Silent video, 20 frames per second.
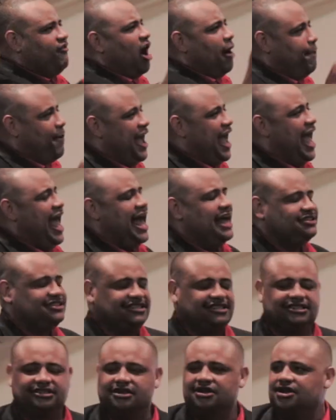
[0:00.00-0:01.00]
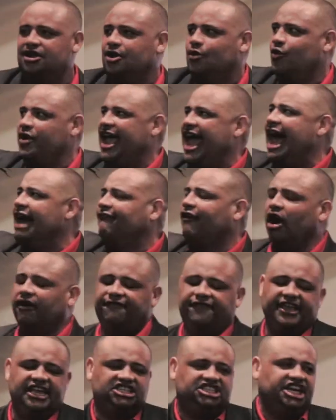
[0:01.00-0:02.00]
of our past. We have our
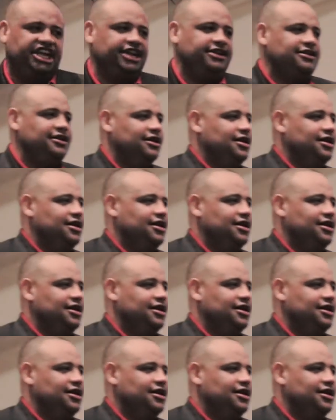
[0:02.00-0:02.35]
vision.